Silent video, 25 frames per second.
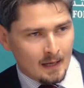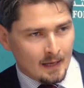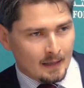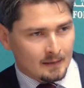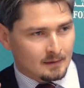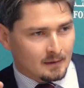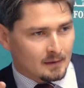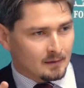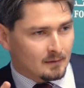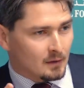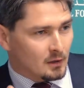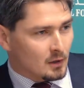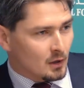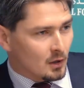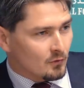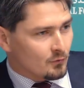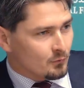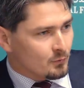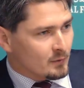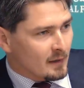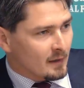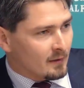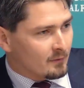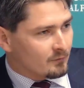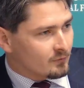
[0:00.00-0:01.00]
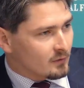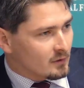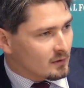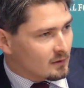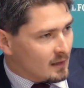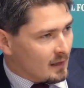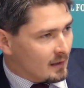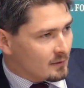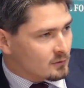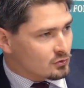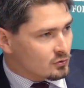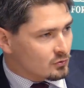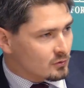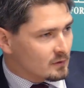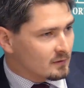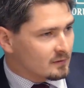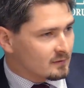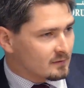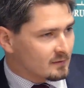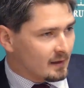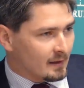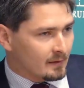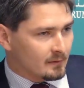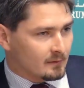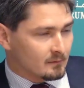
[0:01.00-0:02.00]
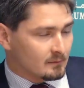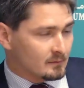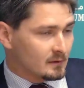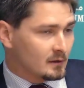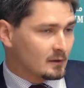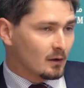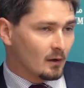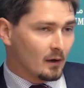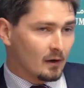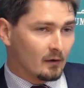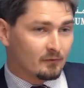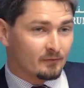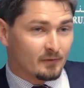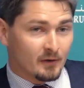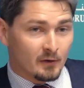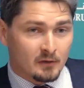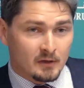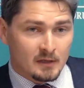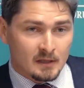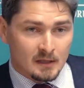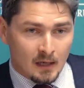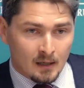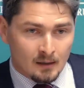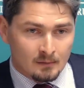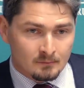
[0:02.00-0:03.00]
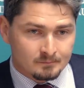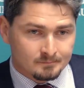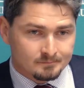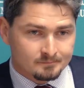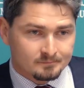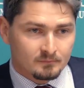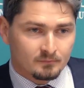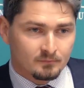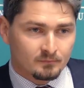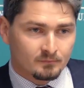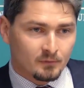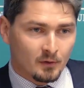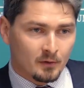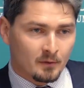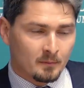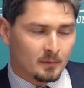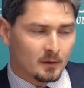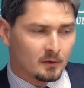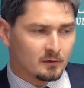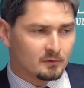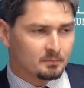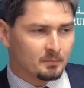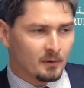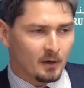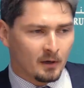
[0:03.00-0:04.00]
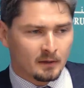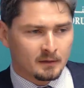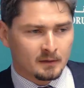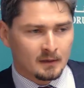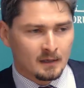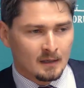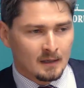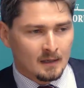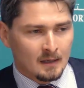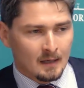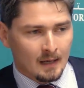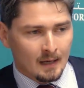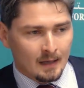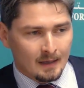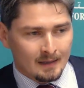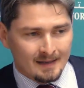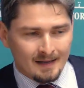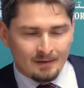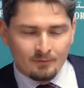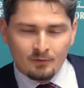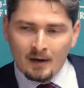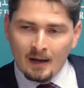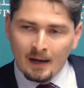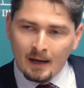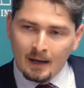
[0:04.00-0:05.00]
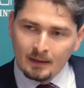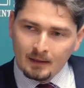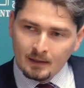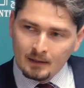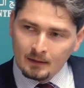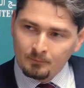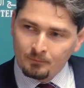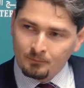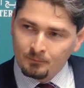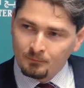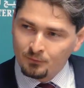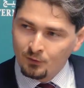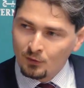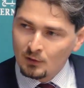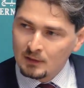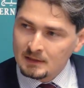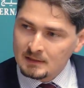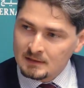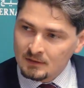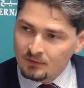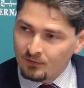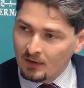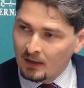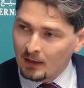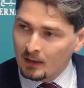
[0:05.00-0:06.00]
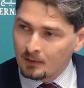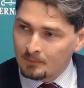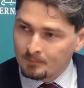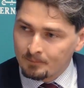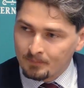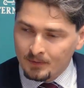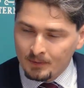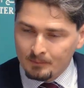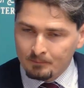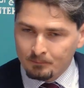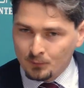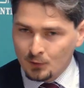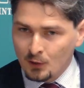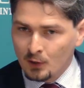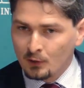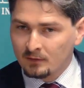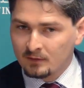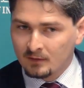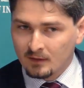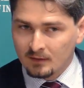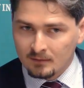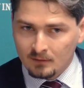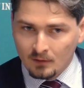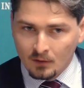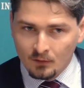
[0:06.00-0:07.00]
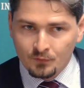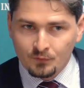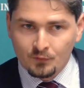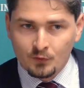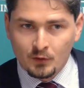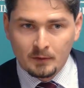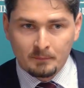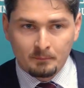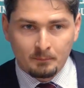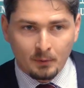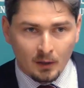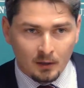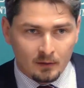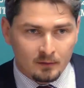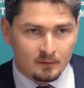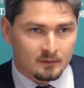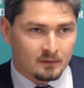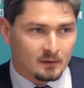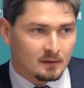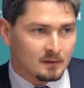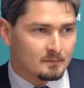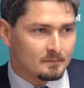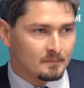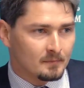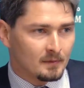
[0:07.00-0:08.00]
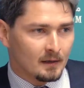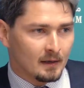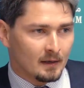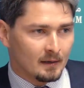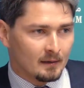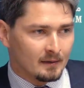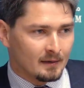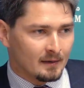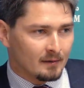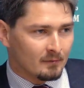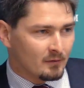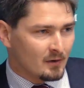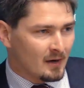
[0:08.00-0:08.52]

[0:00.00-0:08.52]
And in the Gulf, we have countries that, you know, are very young for the most part, never had a fully developed process of foreign policy, and